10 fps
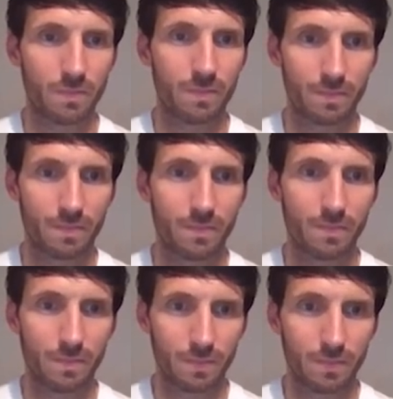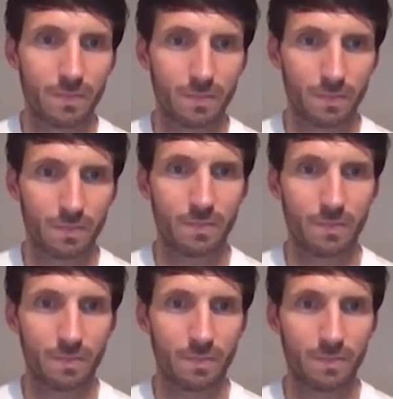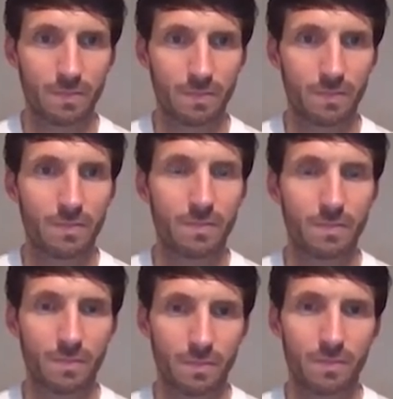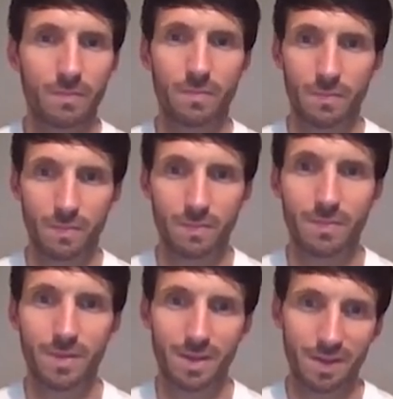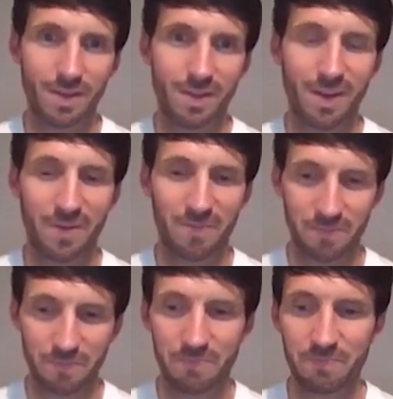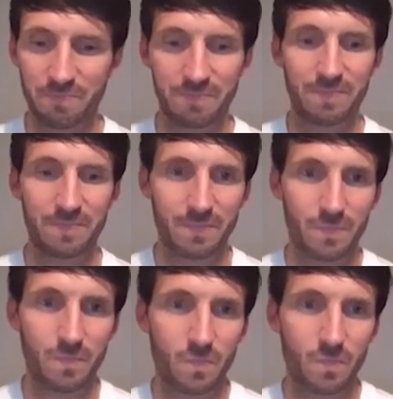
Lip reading: (silent)